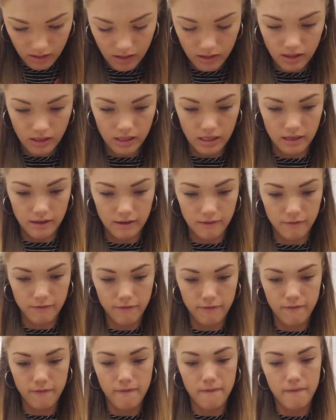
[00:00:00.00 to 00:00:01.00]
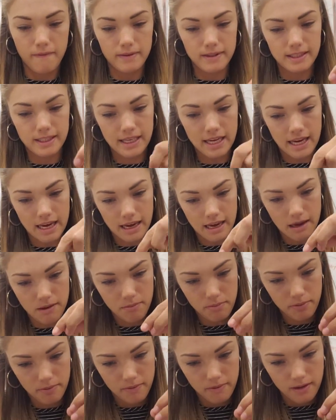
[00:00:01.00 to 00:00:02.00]
the
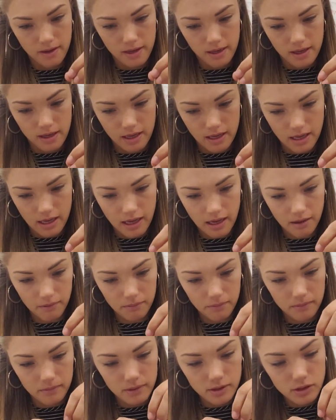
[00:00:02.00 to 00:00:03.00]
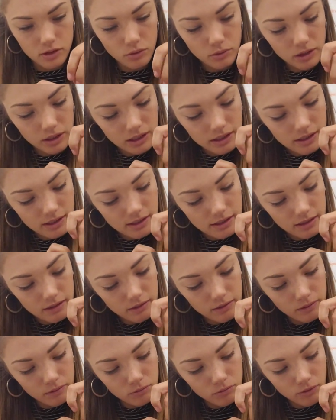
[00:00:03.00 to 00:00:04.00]
tape so where it's
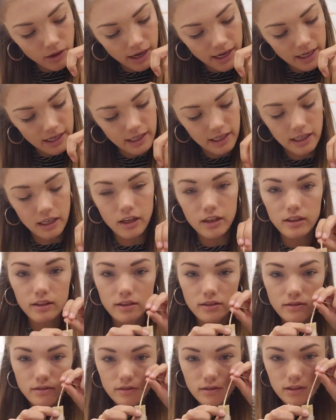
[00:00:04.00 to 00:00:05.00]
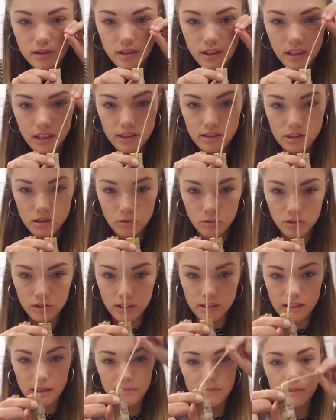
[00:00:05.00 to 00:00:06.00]
right here. Okay, so you want
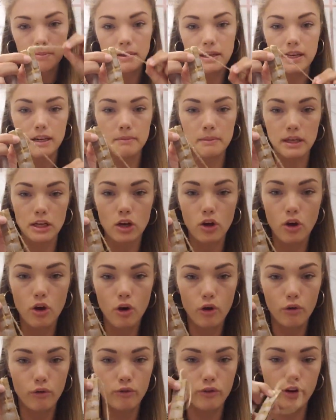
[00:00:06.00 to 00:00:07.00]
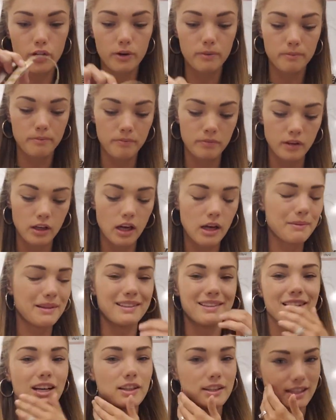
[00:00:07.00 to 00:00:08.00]
the tape to be coming over. I
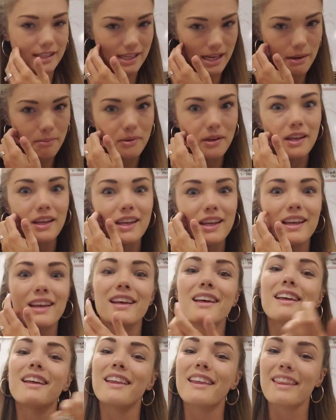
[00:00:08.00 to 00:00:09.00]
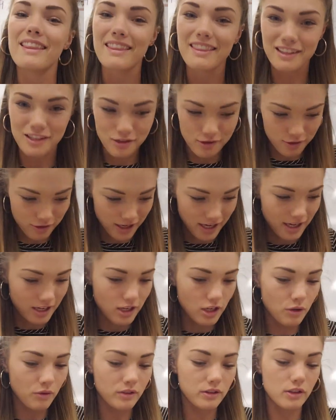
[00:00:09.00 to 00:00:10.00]
mean, not the tape, the
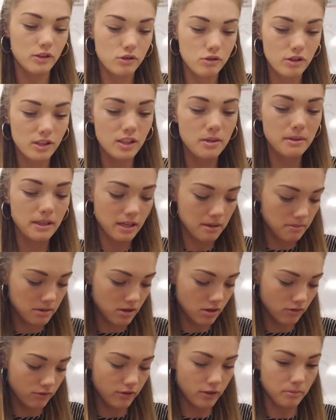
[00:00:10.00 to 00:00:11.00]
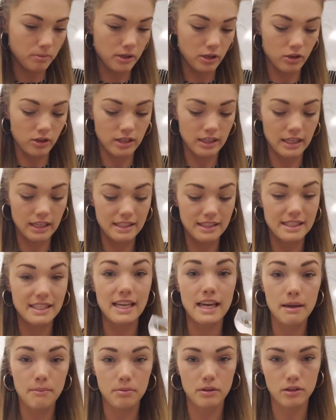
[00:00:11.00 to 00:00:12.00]
string. You want the string to be coming over, but you're going to
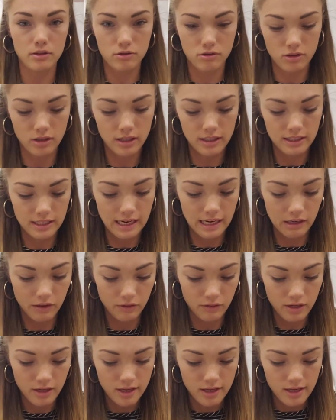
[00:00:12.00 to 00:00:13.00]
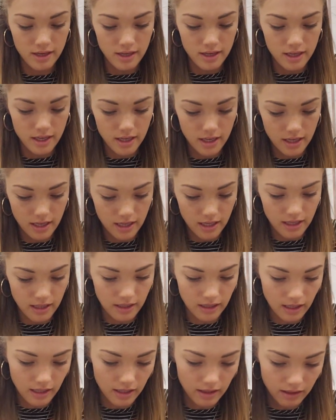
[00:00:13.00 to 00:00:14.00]
tape the string down
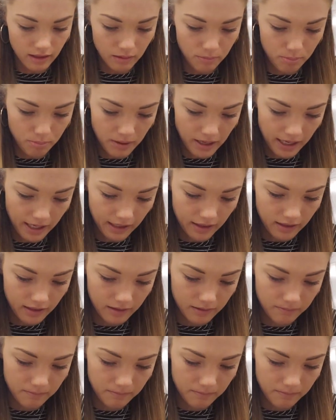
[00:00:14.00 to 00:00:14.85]
in the back.